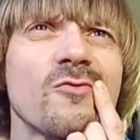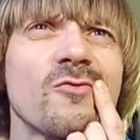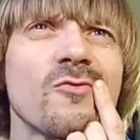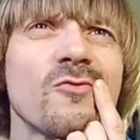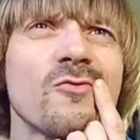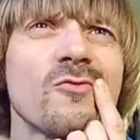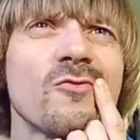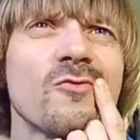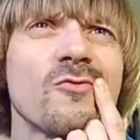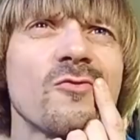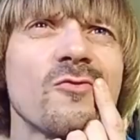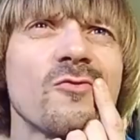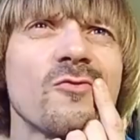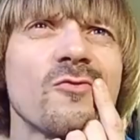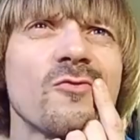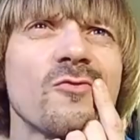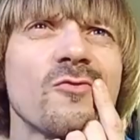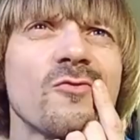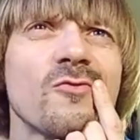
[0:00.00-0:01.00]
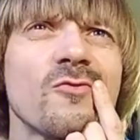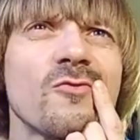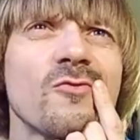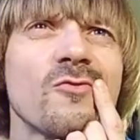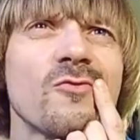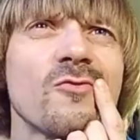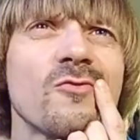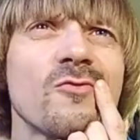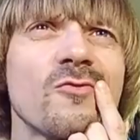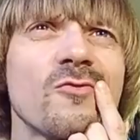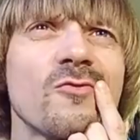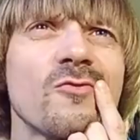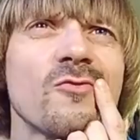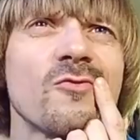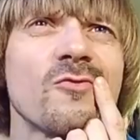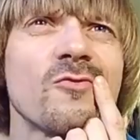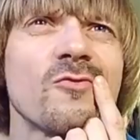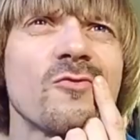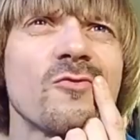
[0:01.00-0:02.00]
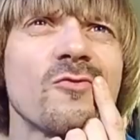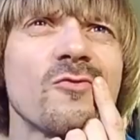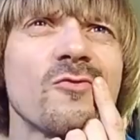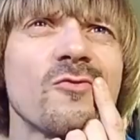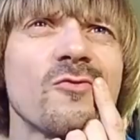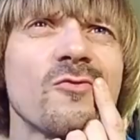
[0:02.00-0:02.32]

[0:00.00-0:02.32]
2013, something like that.